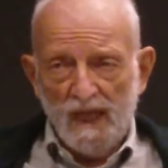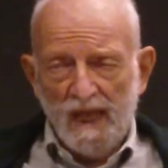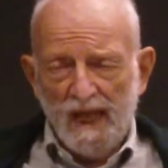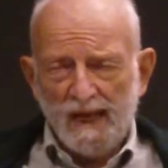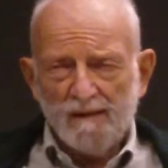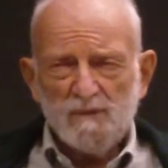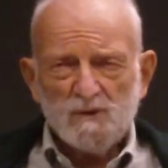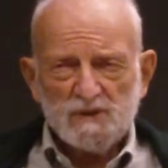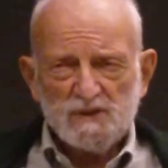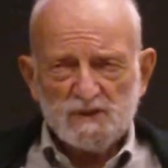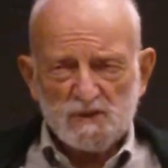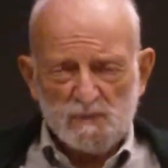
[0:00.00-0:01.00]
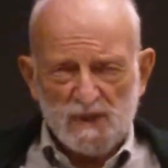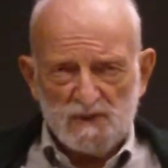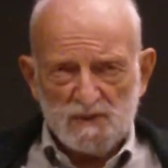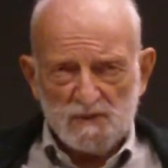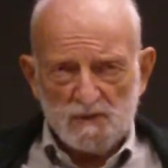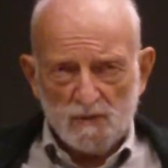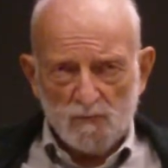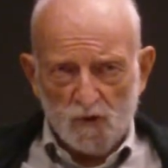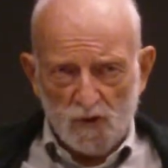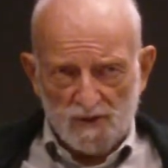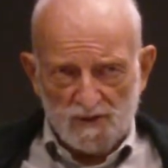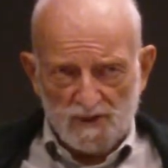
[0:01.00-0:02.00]
And I'm using the species in a
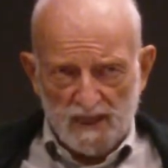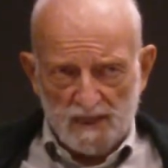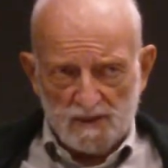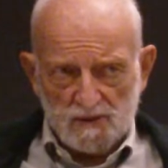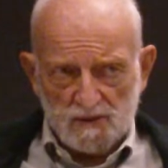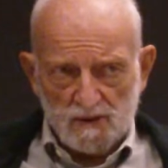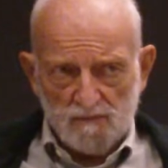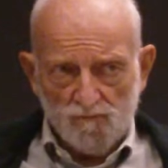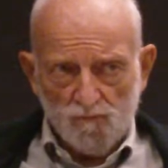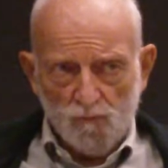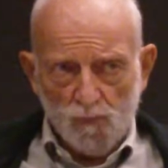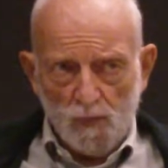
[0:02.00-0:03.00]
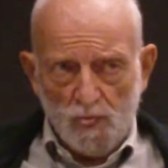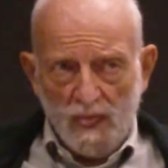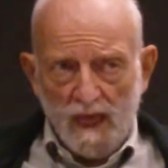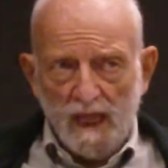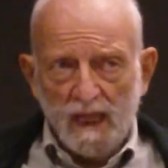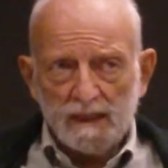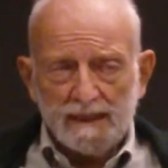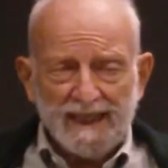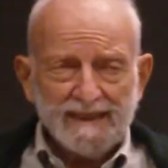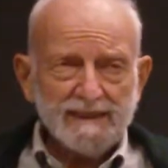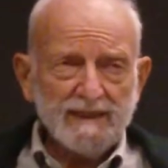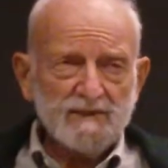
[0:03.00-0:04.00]
broad sense.
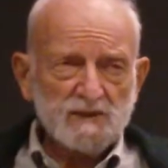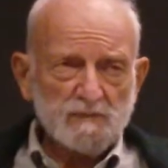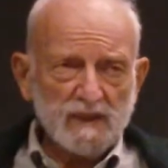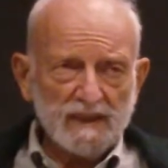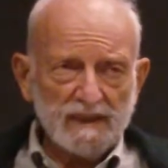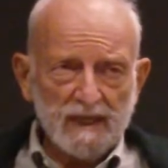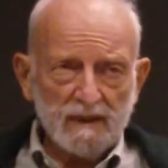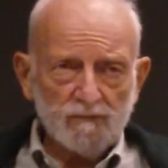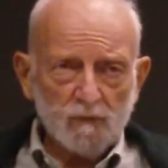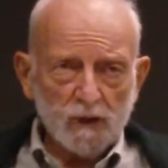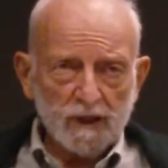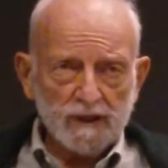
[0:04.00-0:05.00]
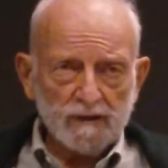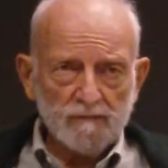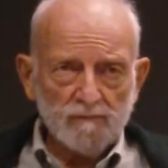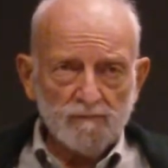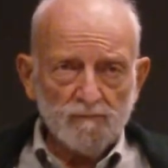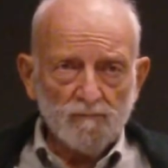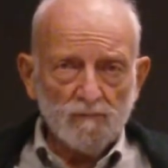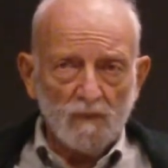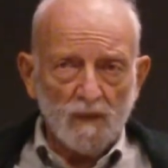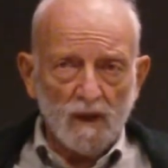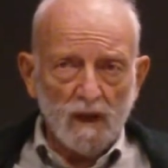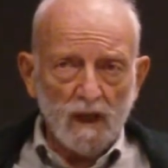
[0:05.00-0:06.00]
Lately, there's been a lot of work
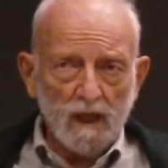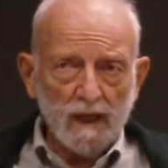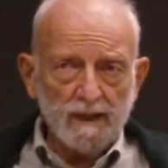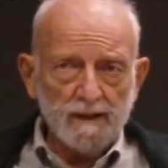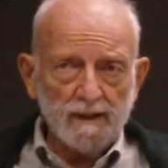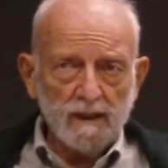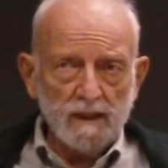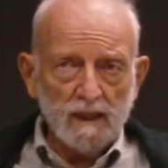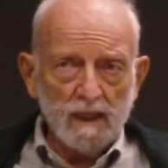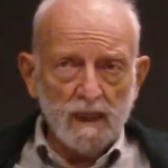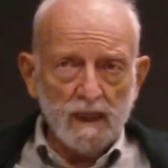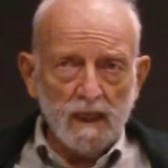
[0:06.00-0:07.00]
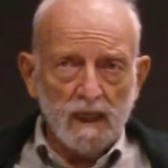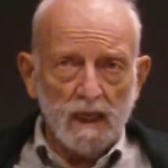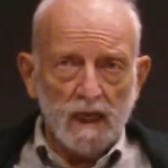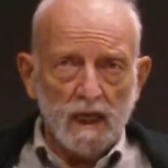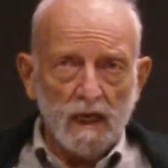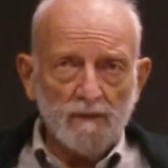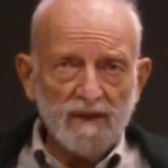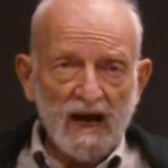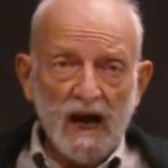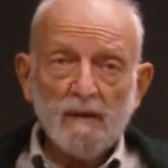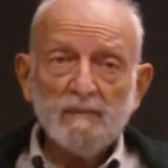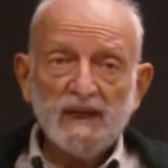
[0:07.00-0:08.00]
on the
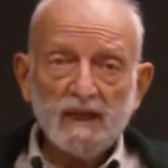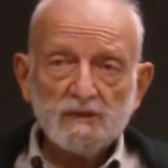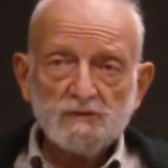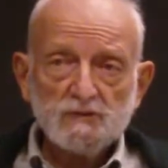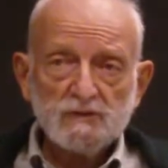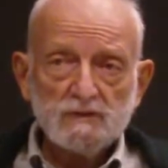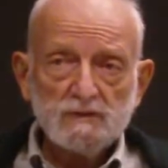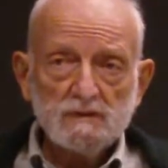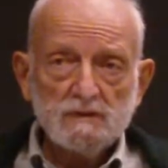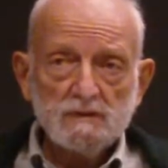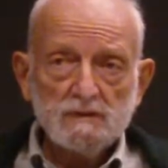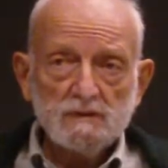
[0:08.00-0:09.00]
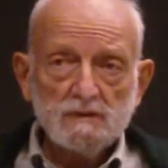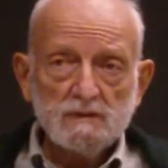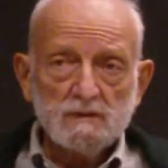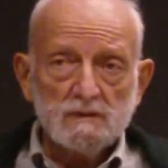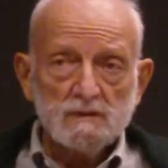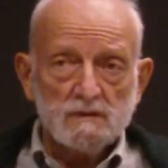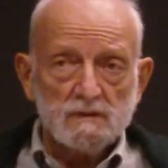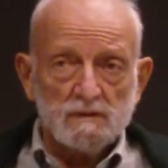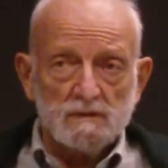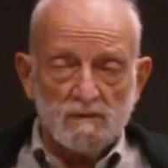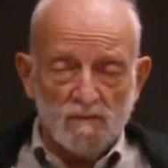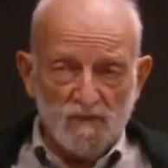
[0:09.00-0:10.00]
hominids.
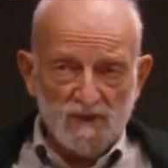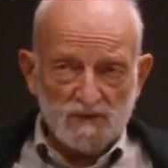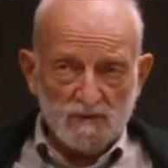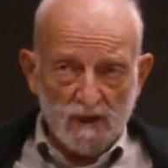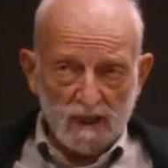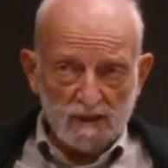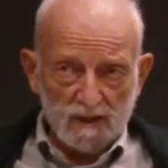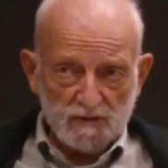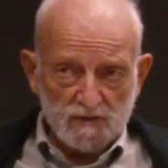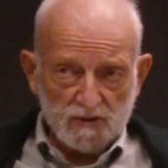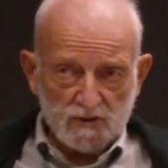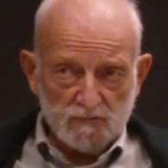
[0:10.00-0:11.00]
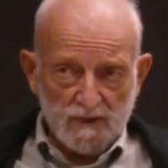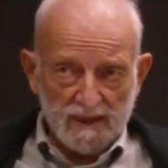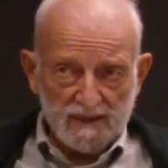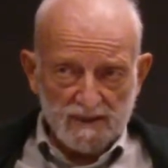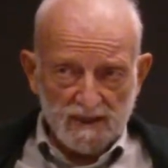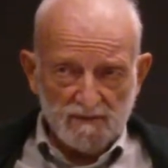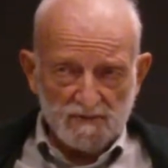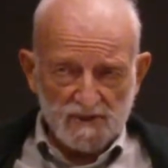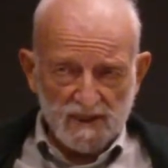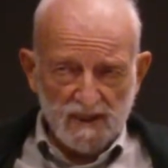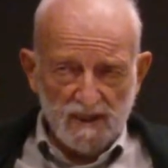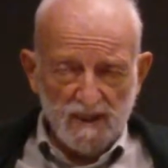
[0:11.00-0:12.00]
And these are our closest relatives,
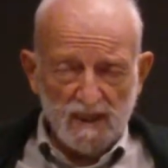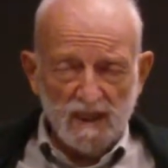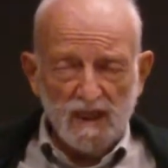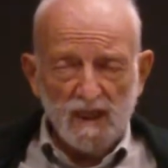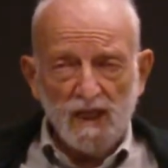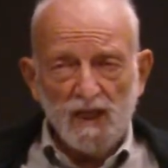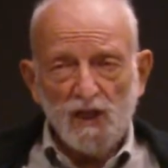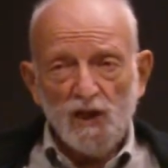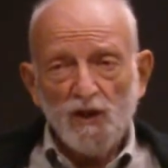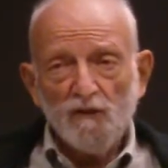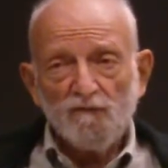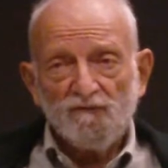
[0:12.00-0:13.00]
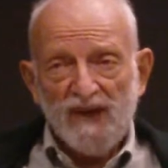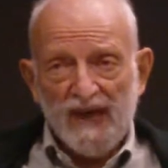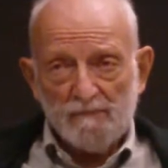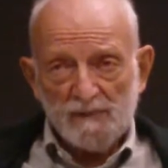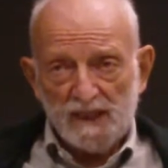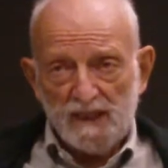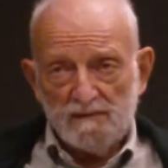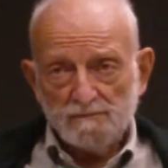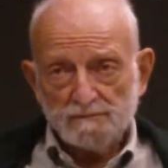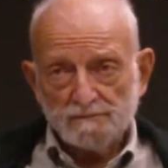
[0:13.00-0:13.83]
the family